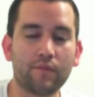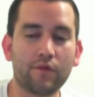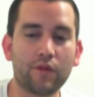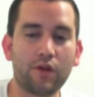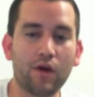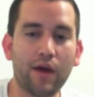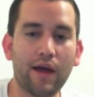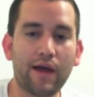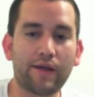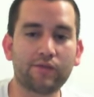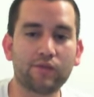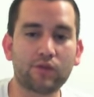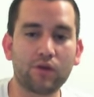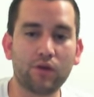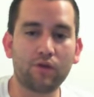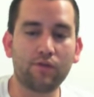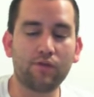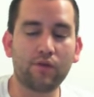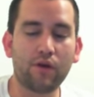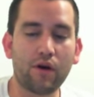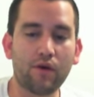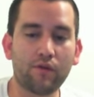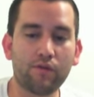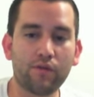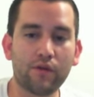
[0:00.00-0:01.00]
You'll have to
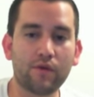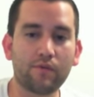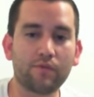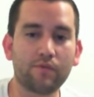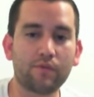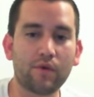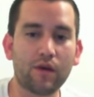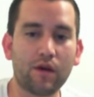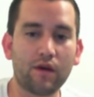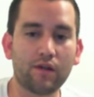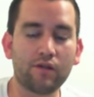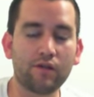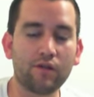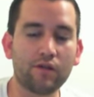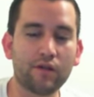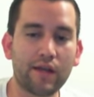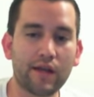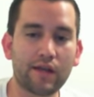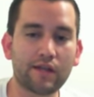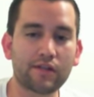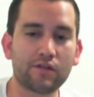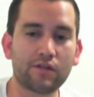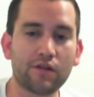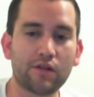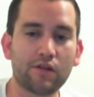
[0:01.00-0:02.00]
evolve him on your
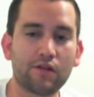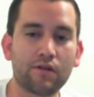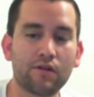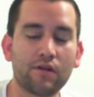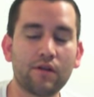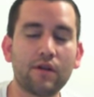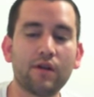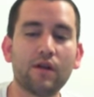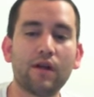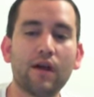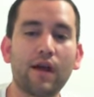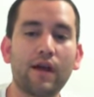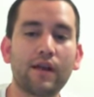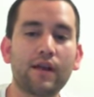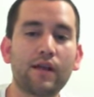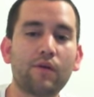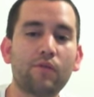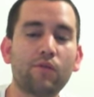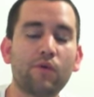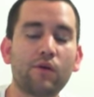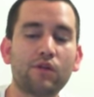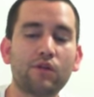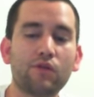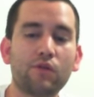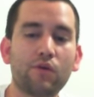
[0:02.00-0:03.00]
next turn, and
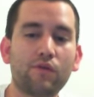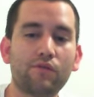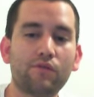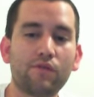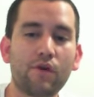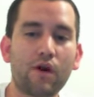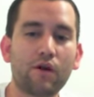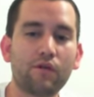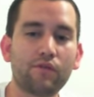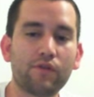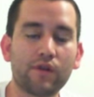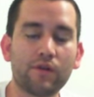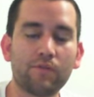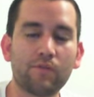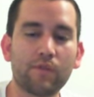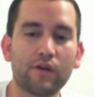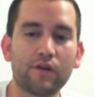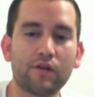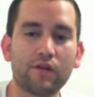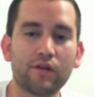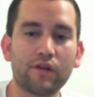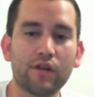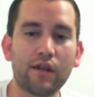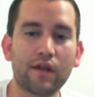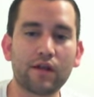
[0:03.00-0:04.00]
then when you evolve him
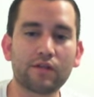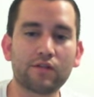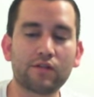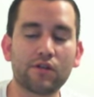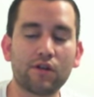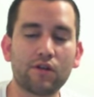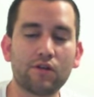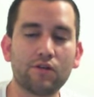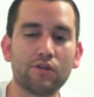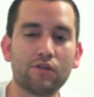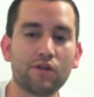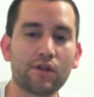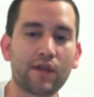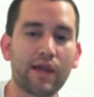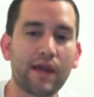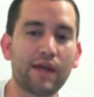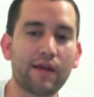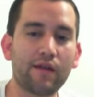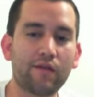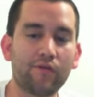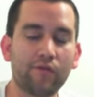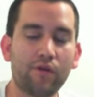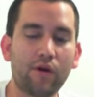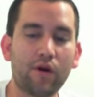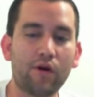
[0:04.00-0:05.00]
on your next turn, you
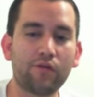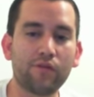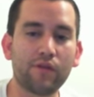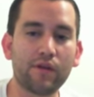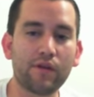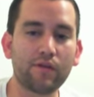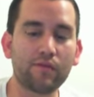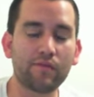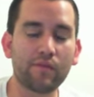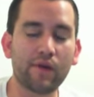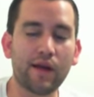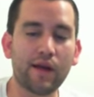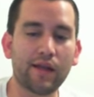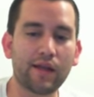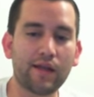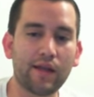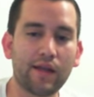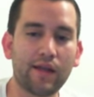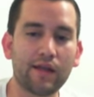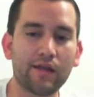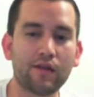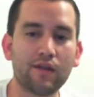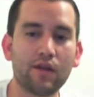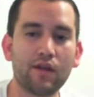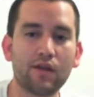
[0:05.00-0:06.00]
can't evolve him
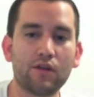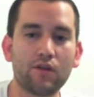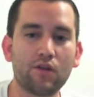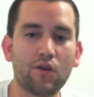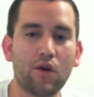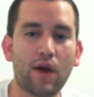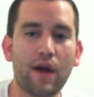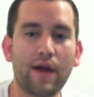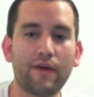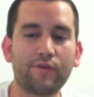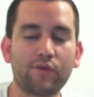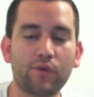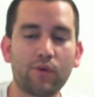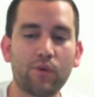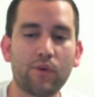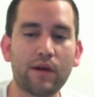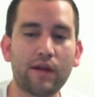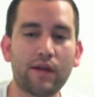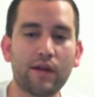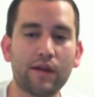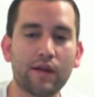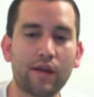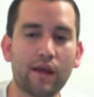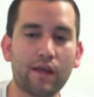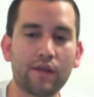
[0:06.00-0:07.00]
again. You'll have to
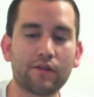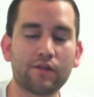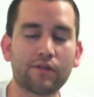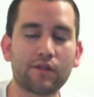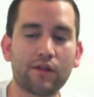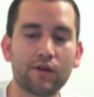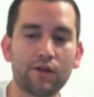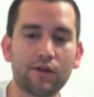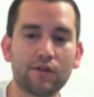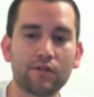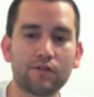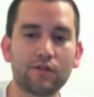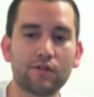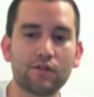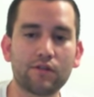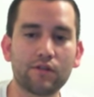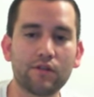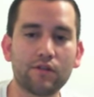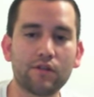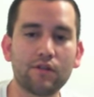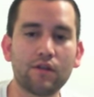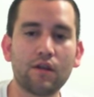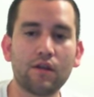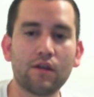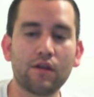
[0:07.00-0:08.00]
wait another turn
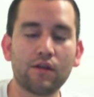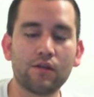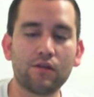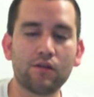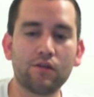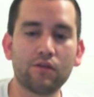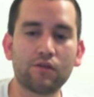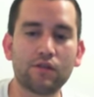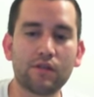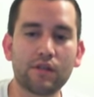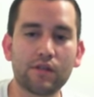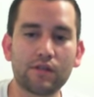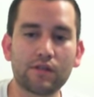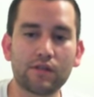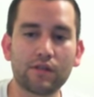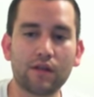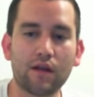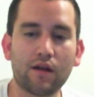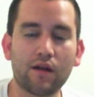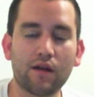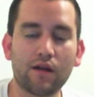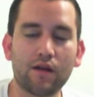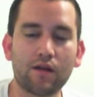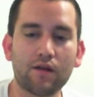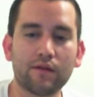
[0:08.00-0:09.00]
to use his
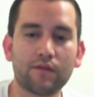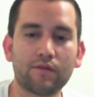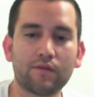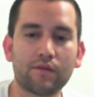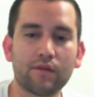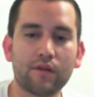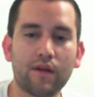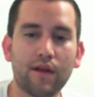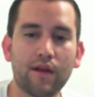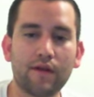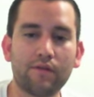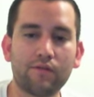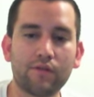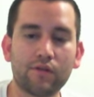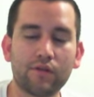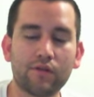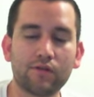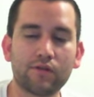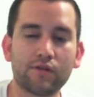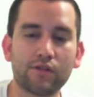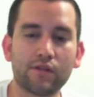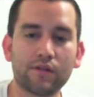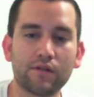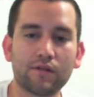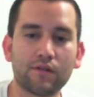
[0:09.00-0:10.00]

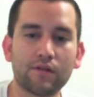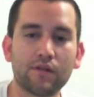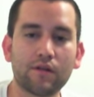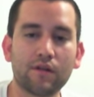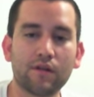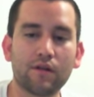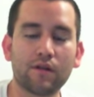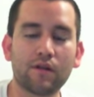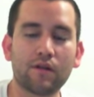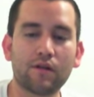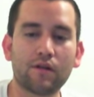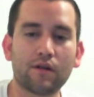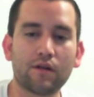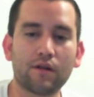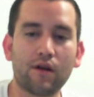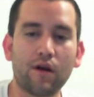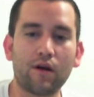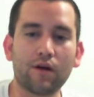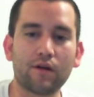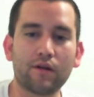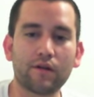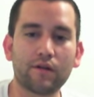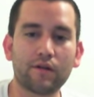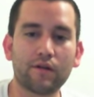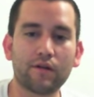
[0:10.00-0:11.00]
evolution
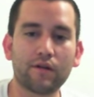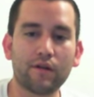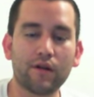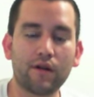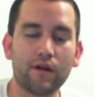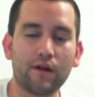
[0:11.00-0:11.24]
card.